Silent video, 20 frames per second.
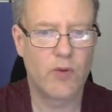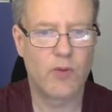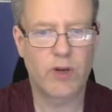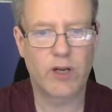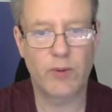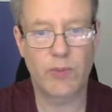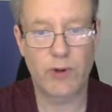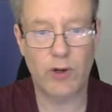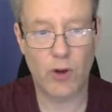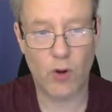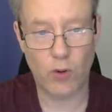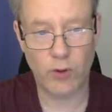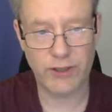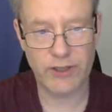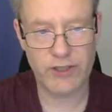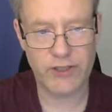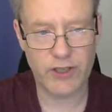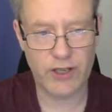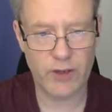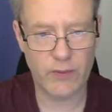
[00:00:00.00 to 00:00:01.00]
we're going to put a
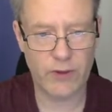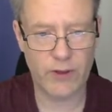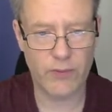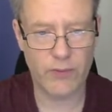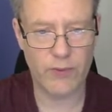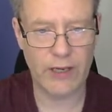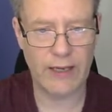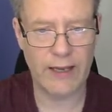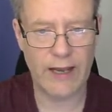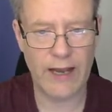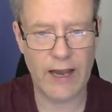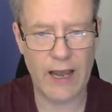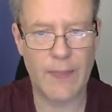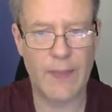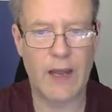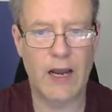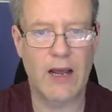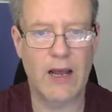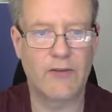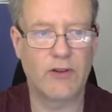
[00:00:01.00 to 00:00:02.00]
holding circuit with a relay, and
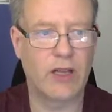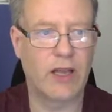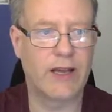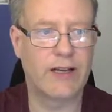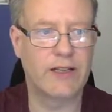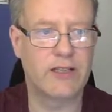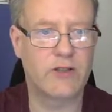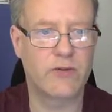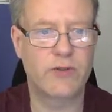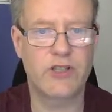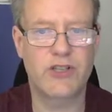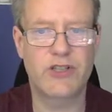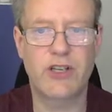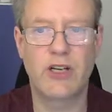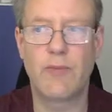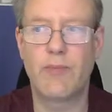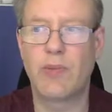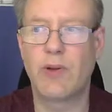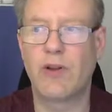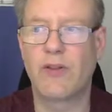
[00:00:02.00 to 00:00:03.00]
then have a light. So we're just
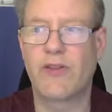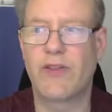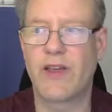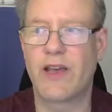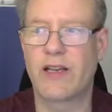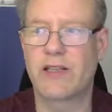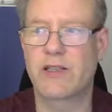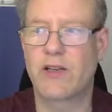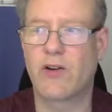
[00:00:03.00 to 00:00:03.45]
going to build this.